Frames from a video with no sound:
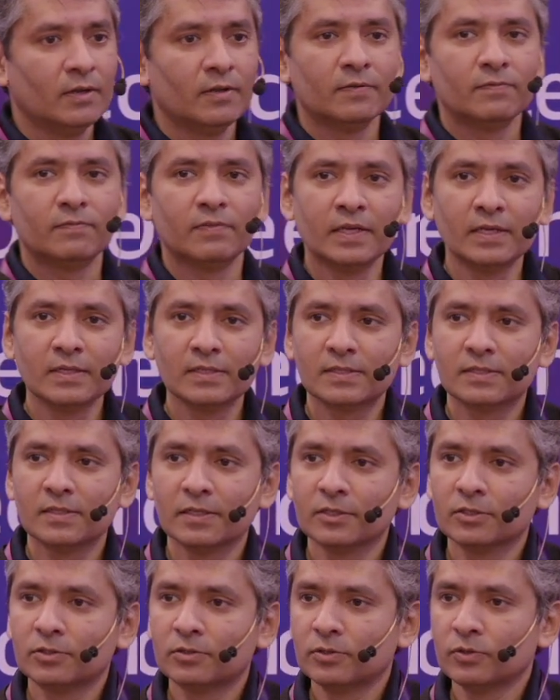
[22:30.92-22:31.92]
things
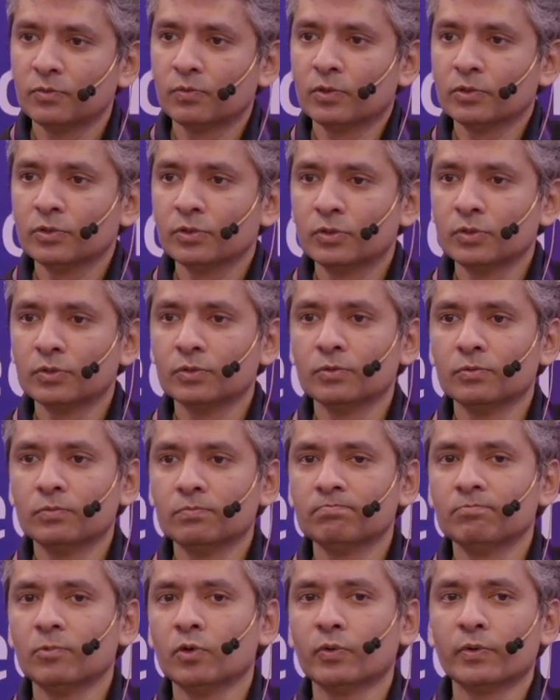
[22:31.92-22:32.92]
that you want to do
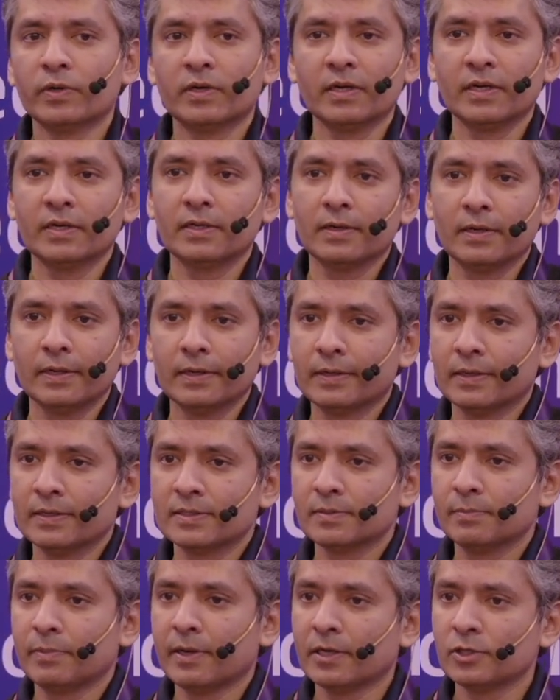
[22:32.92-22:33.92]
overnight, like as a
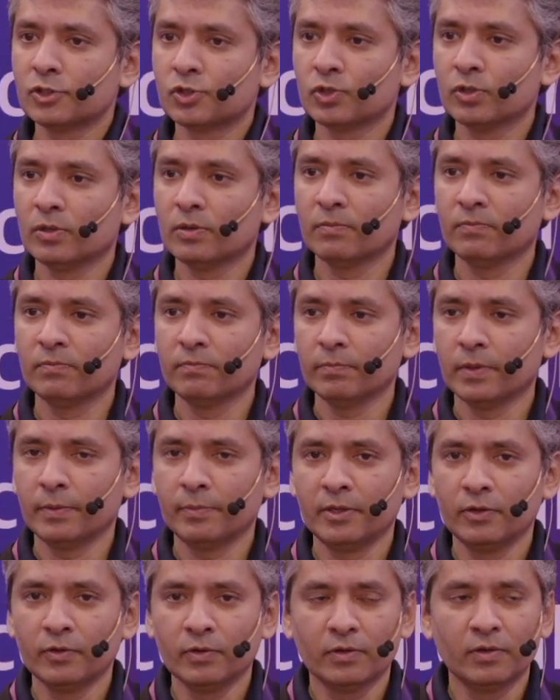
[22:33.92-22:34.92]
batch job, maybe
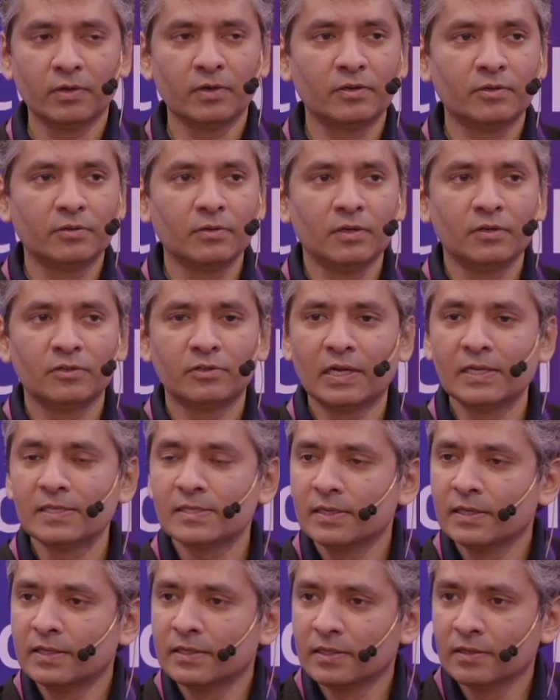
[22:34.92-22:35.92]
you're
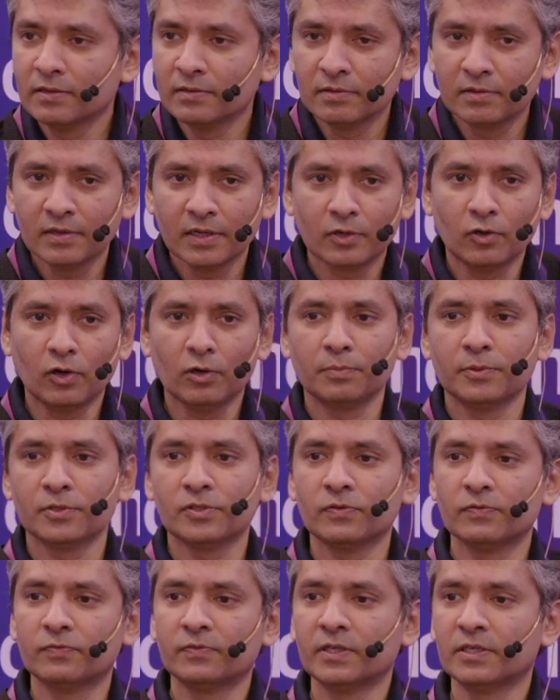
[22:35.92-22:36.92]
translating a corpus
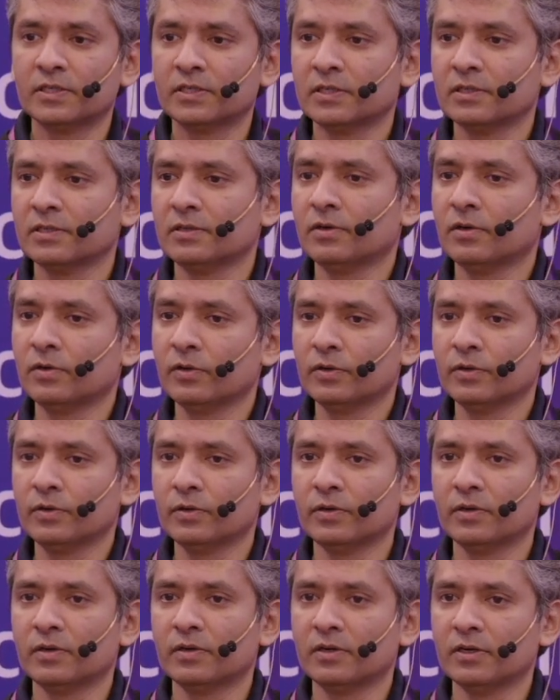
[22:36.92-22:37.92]
of data, or
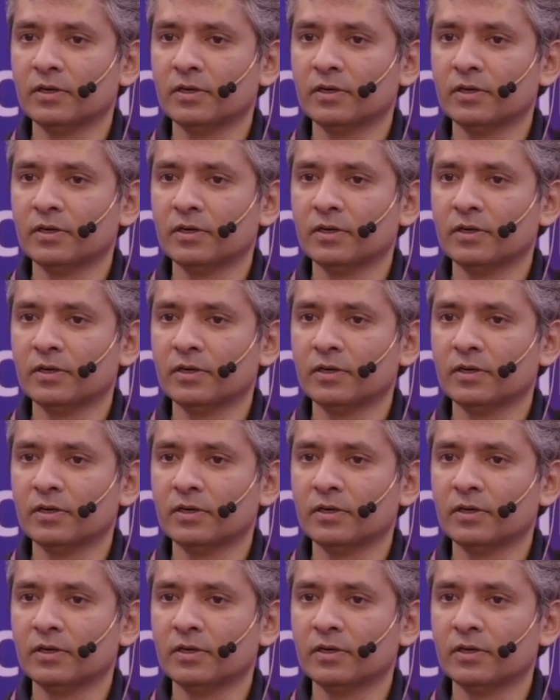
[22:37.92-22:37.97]
you're,